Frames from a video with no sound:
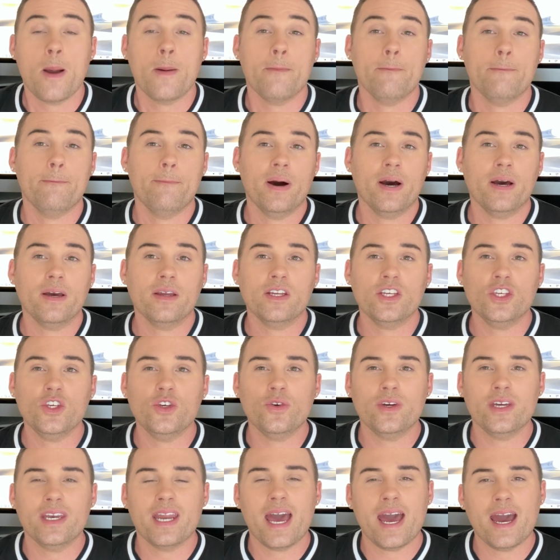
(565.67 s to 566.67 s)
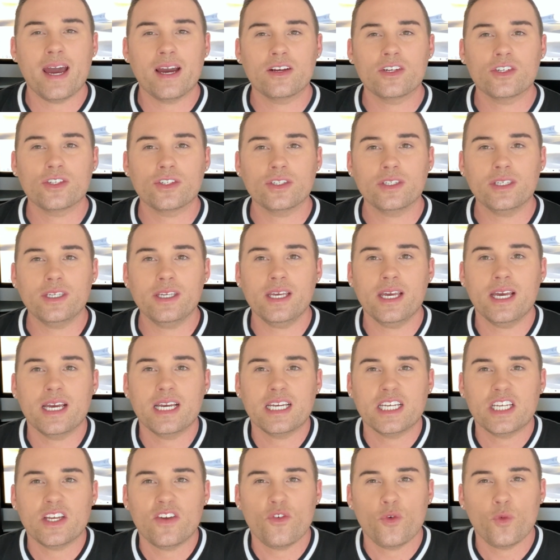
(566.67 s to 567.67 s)
But you can actually
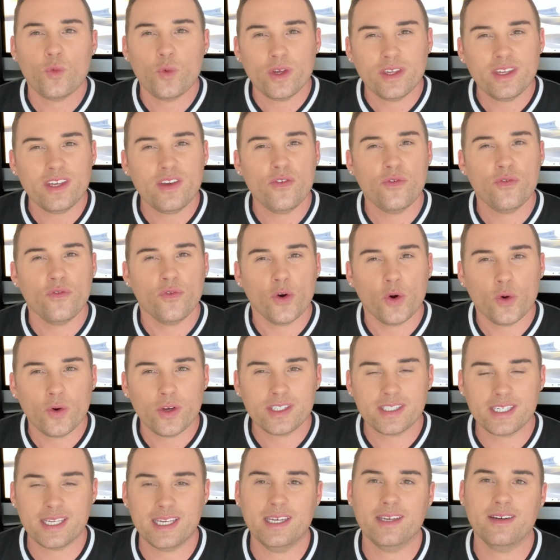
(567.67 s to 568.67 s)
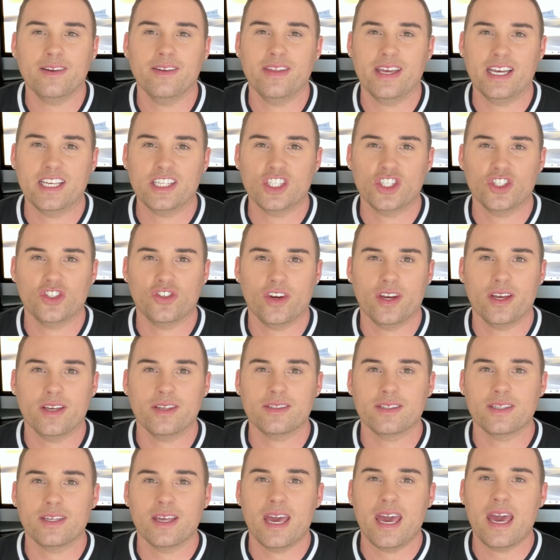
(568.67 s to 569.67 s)
really focus in on that
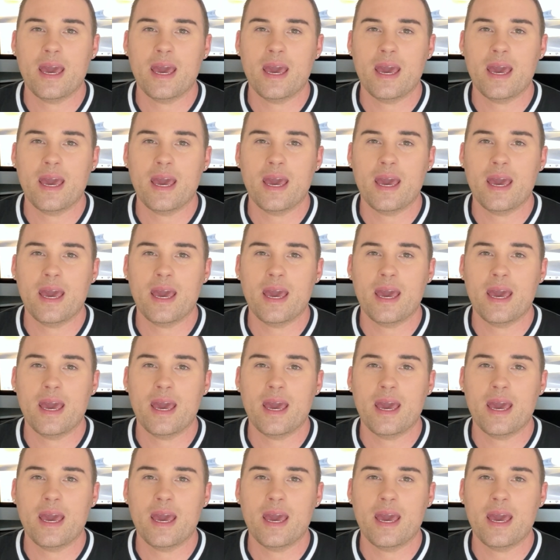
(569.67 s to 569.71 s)
stress